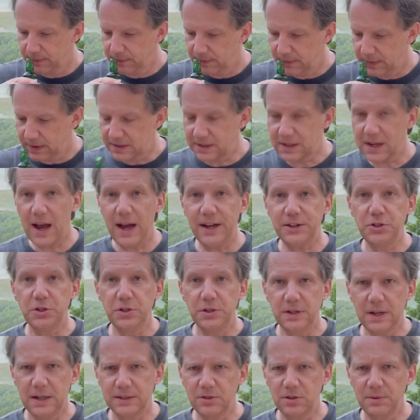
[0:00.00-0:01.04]
Scotch,
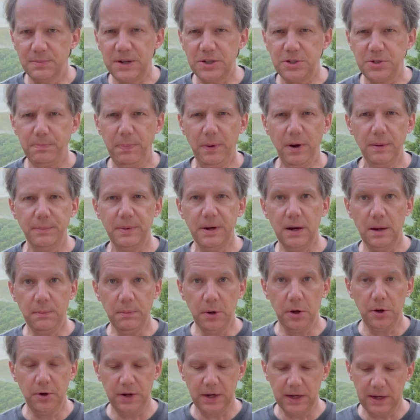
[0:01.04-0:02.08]
not so much. Bourbon, I'm
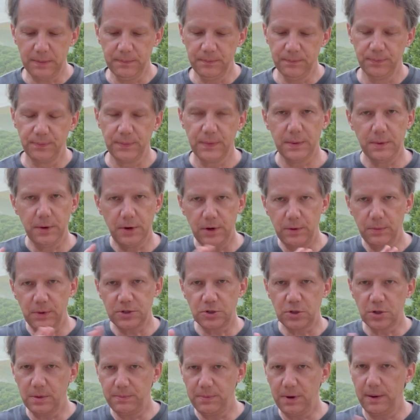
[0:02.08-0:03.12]
learning what's
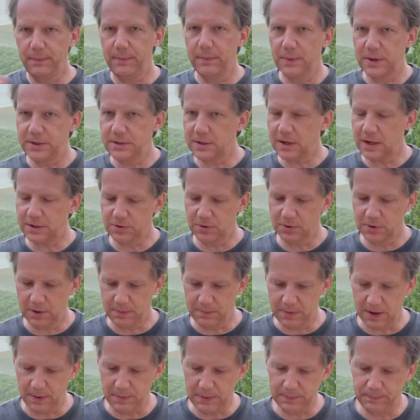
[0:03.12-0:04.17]
good bourbon and what's not so good
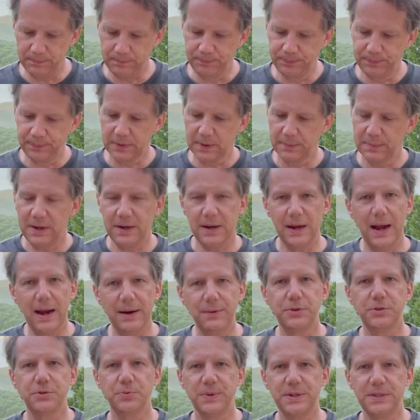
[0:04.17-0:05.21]
bourbon. But
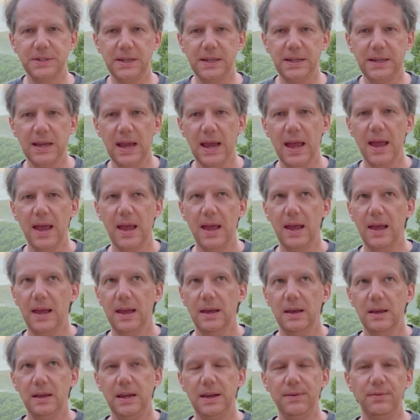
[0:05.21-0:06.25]
Irish whiskey,
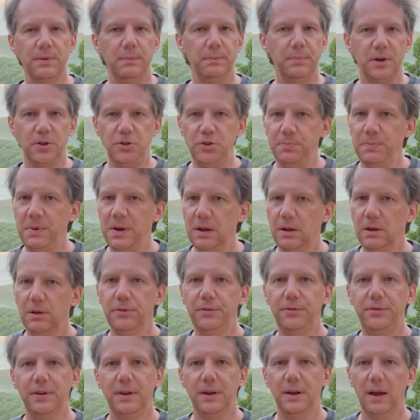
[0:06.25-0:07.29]
even
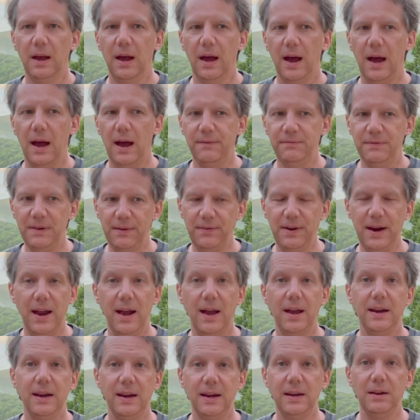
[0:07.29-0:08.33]
Bushmills, I've never
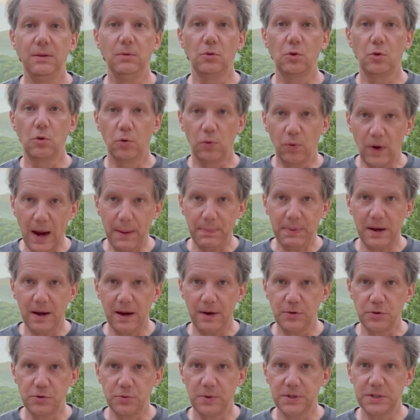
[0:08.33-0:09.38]
had any crappy
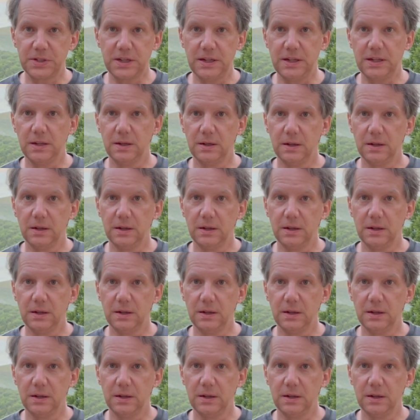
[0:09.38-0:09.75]
Irish whiskey.